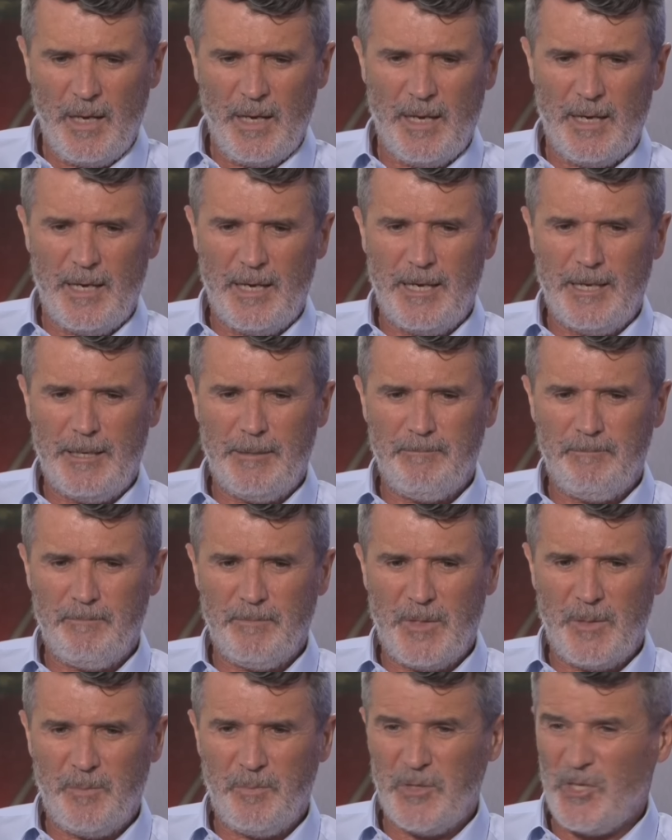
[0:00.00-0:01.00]
the
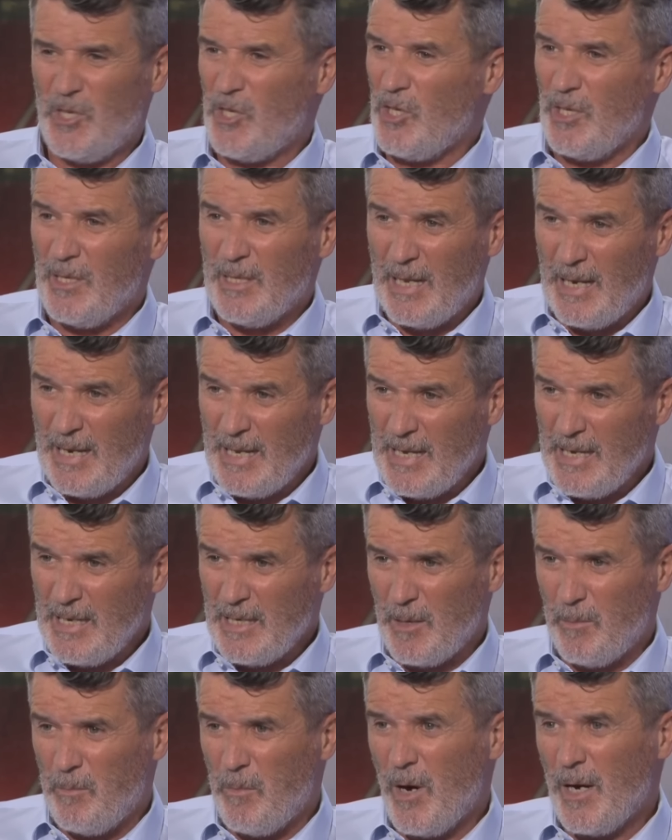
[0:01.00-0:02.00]
position in the
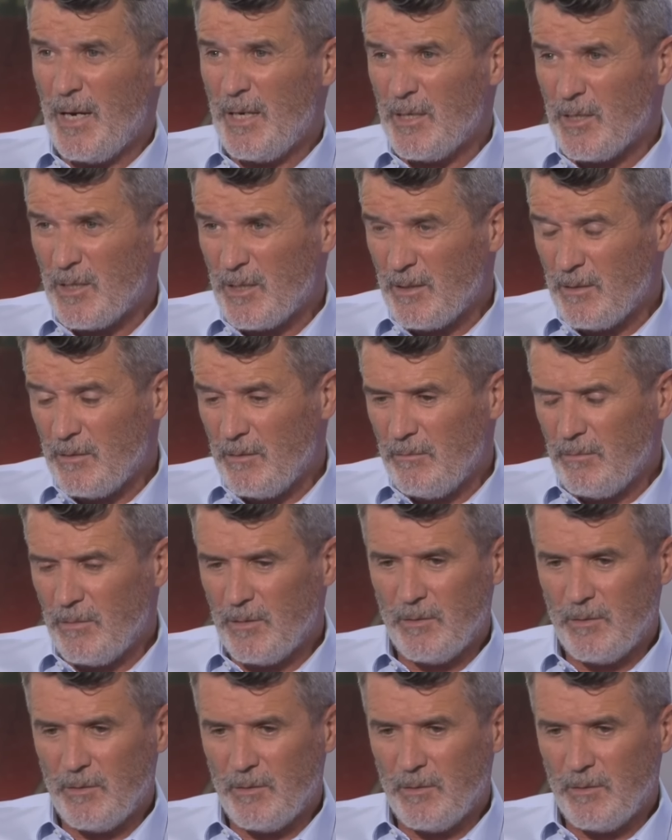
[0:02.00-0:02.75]
league, the minus